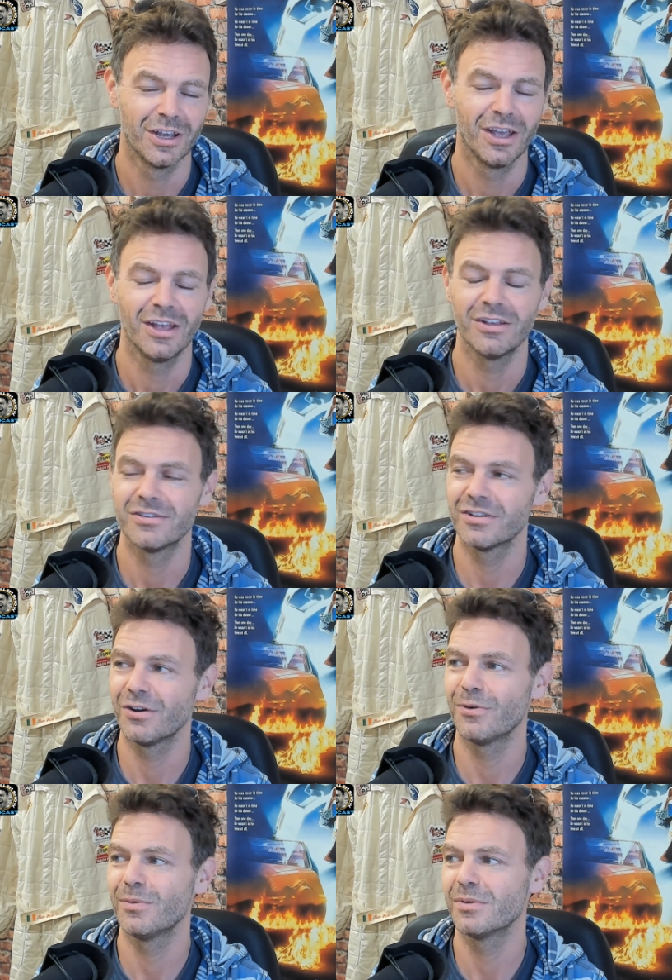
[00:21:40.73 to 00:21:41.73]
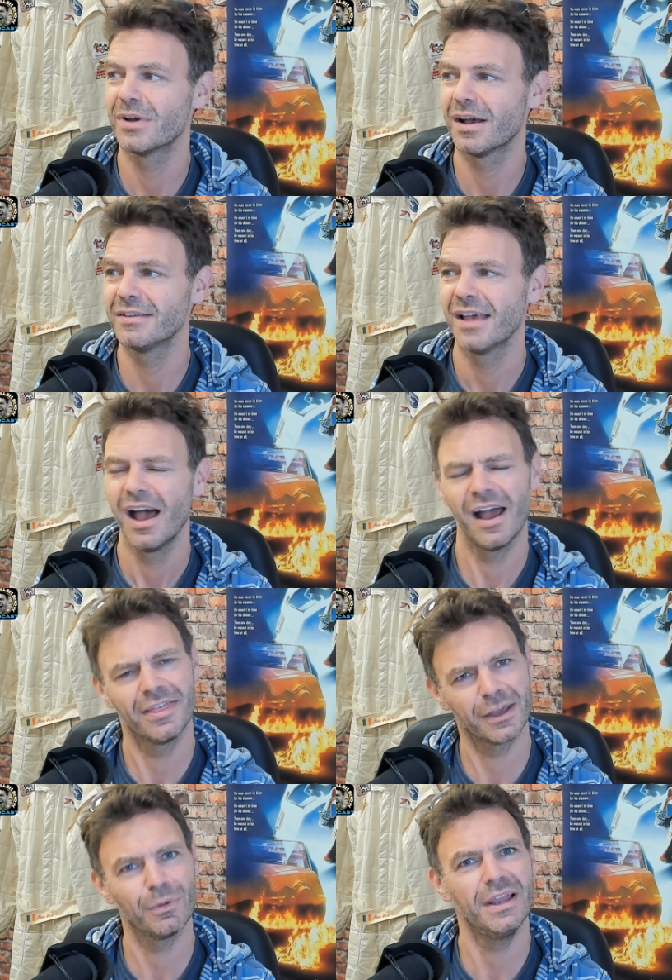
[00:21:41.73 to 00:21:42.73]
So guys, I
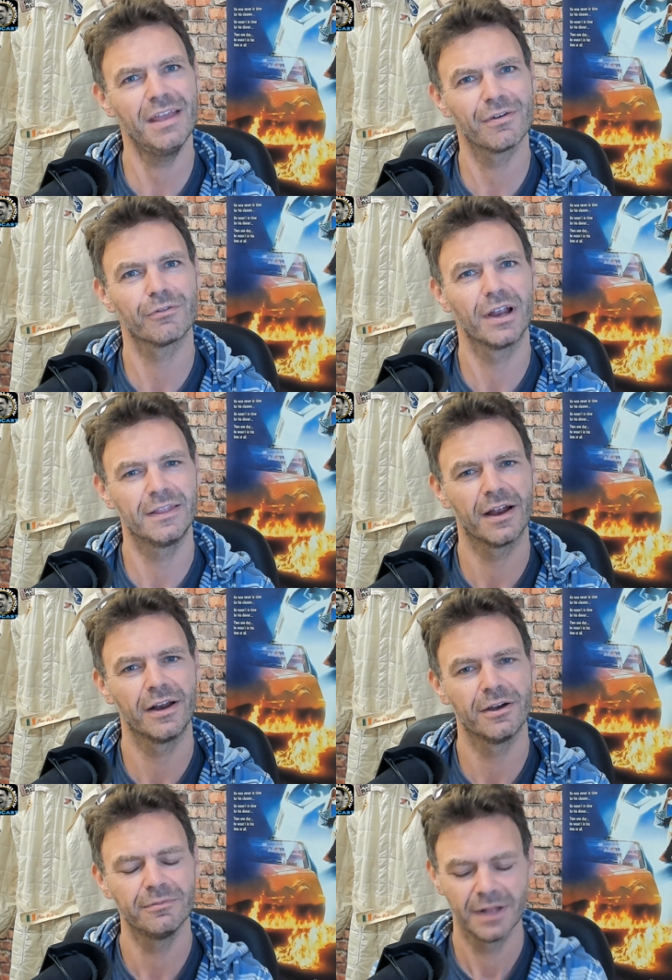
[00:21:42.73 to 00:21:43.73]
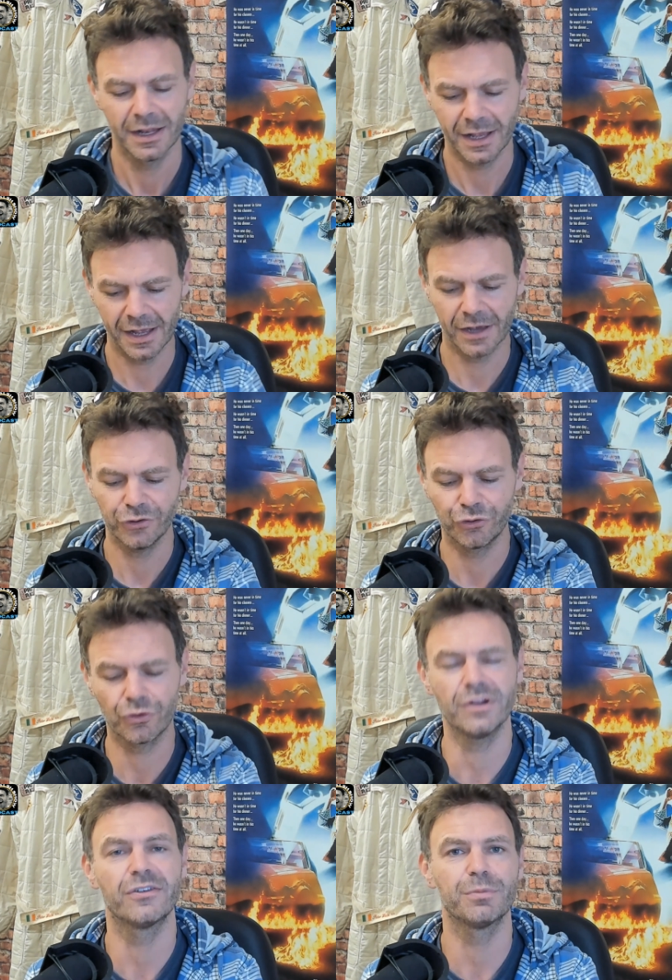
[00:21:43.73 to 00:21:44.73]
think we'll leave it right there now. Uh,
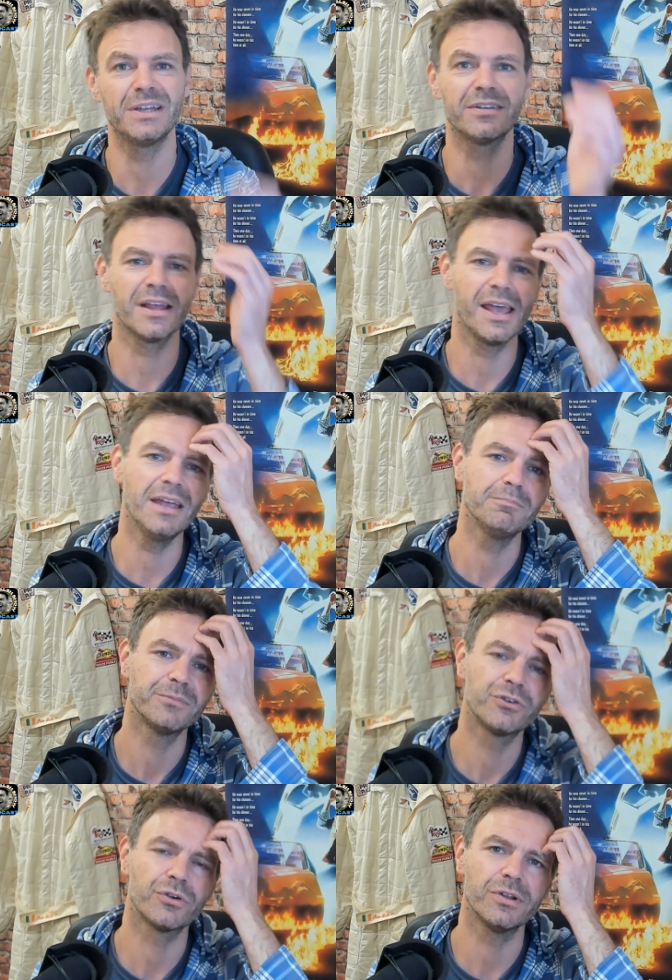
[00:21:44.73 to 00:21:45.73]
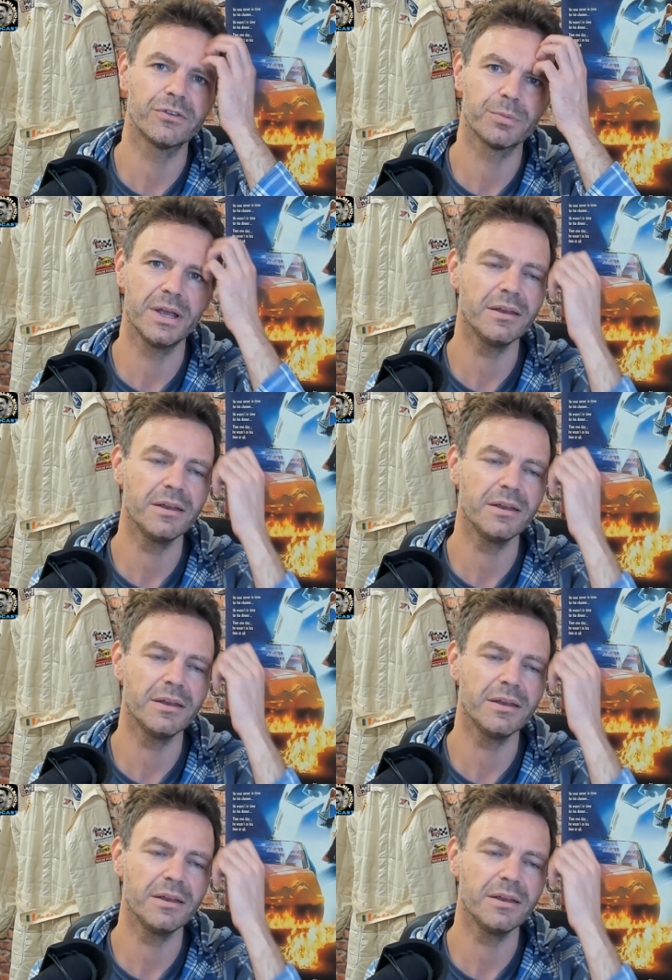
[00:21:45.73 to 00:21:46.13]
short and sweet today. Short and sweet.